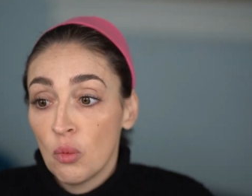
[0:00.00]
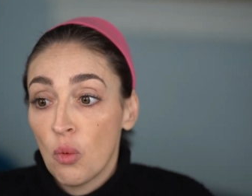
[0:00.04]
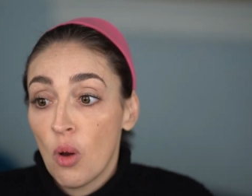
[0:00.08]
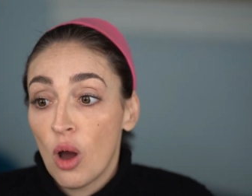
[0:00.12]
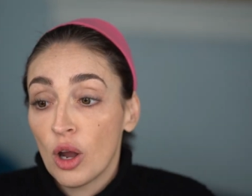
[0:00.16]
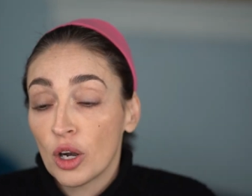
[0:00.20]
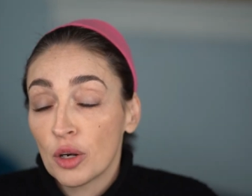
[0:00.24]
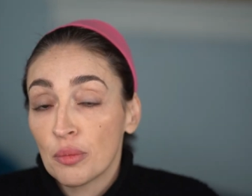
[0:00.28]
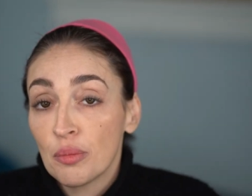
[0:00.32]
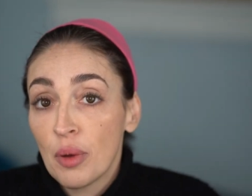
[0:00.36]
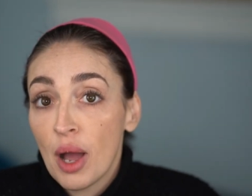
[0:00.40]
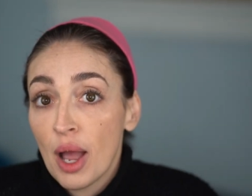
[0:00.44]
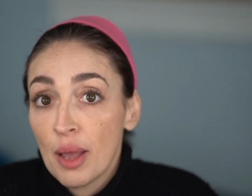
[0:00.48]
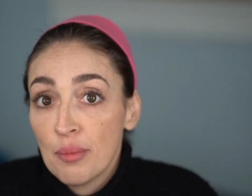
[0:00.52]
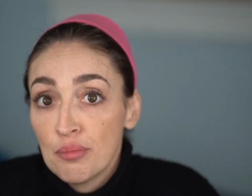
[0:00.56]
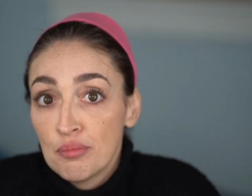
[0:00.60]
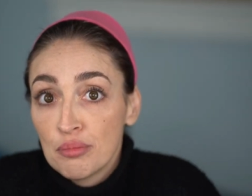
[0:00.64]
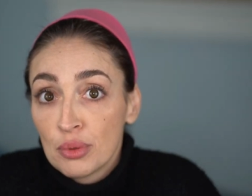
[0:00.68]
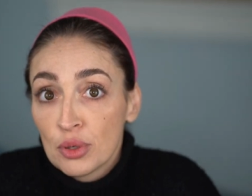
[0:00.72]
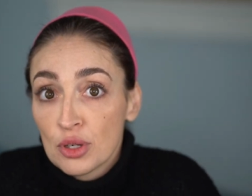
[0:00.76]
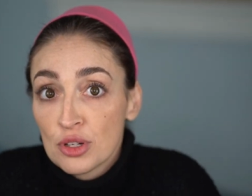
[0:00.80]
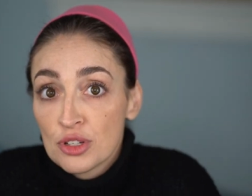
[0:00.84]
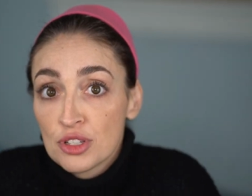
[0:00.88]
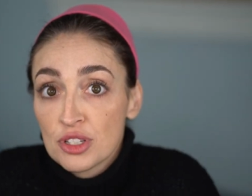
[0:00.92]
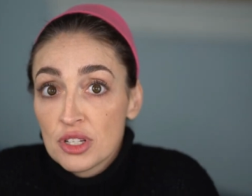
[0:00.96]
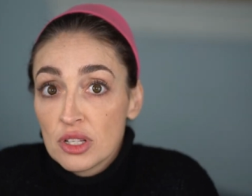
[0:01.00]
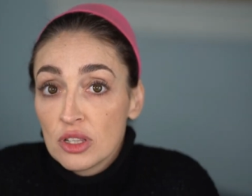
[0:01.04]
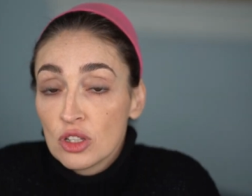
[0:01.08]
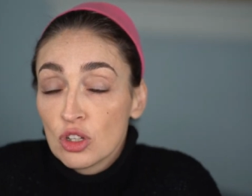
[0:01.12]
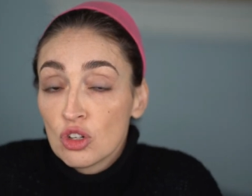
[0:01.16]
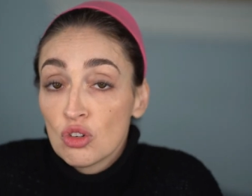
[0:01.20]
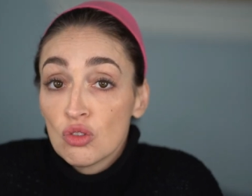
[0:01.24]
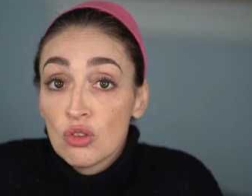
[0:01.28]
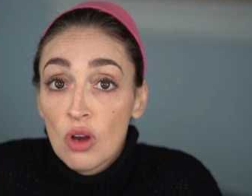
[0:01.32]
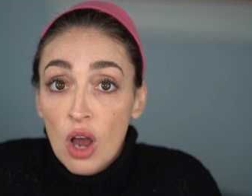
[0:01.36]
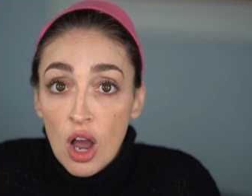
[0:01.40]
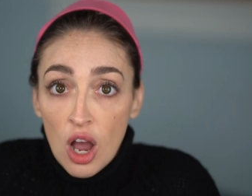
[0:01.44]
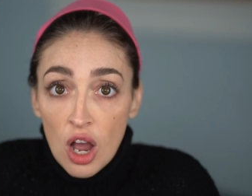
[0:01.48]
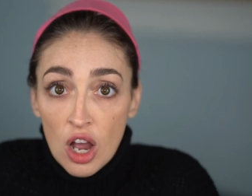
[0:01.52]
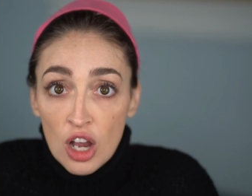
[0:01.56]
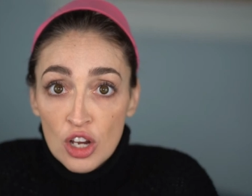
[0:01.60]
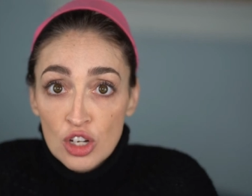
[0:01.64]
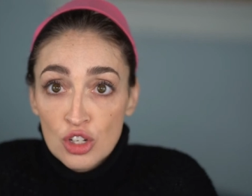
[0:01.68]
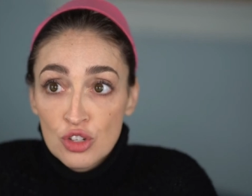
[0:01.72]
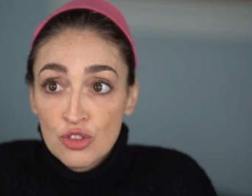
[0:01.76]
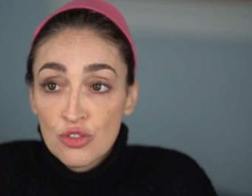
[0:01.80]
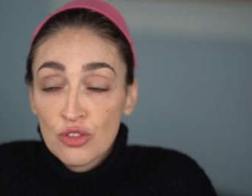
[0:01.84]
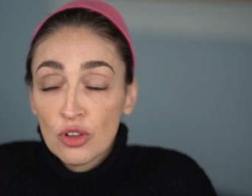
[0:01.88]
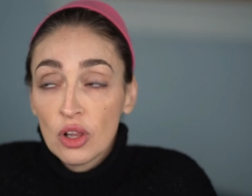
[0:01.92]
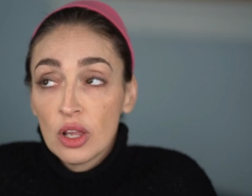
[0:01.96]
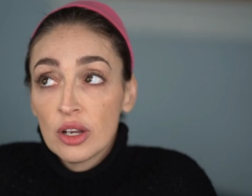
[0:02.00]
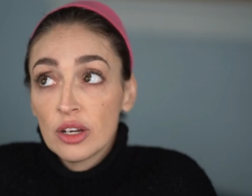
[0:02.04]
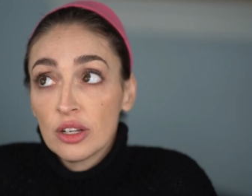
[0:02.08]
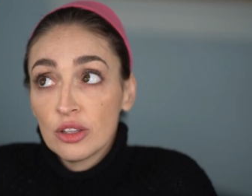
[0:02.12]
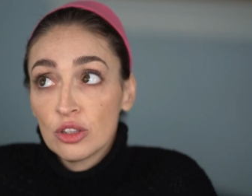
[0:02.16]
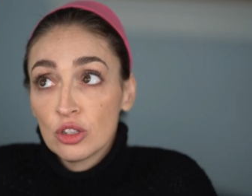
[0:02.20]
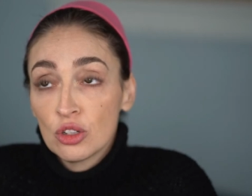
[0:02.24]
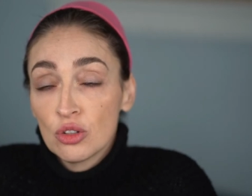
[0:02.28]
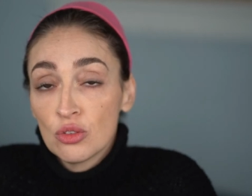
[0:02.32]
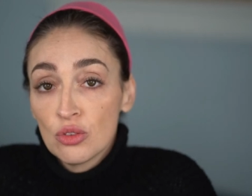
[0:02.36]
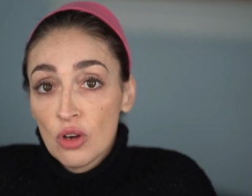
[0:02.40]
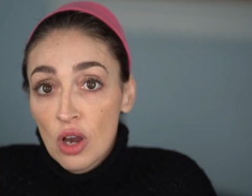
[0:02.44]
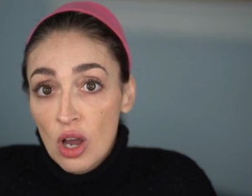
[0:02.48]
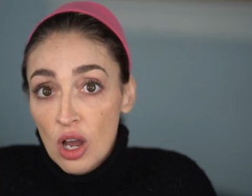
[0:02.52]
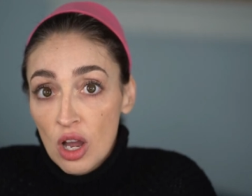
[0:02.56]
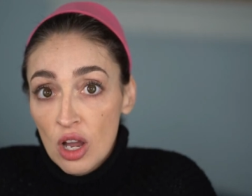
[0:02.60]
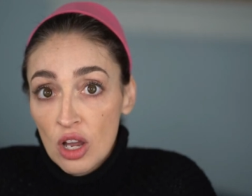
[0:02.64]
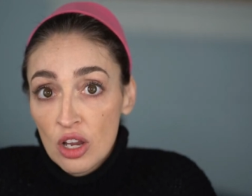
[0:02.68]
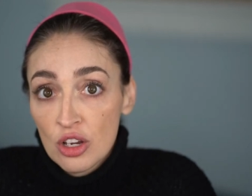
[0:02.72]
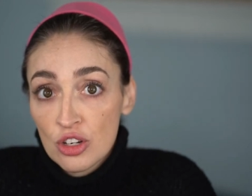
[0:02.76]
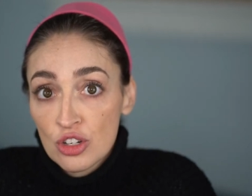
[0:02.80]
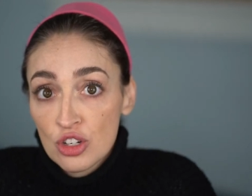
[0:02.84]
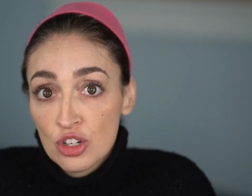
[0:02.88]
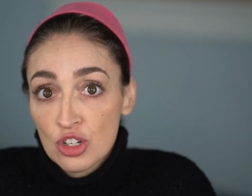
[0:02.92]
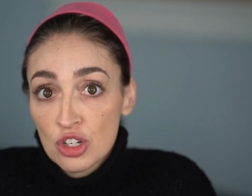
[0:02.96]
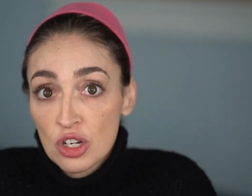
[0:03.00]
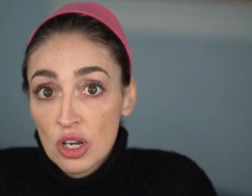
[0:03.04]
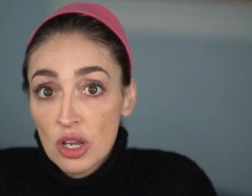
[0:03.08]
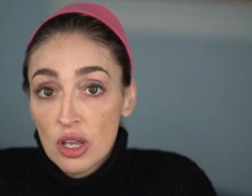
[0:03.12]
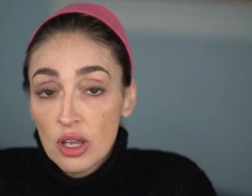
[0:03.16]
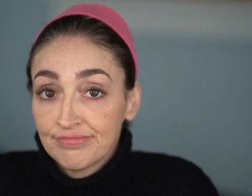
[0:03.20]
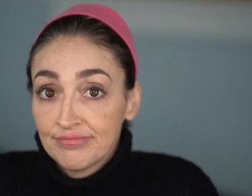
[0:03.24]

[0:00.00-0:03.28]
water pipe burst in the garage flooded the garage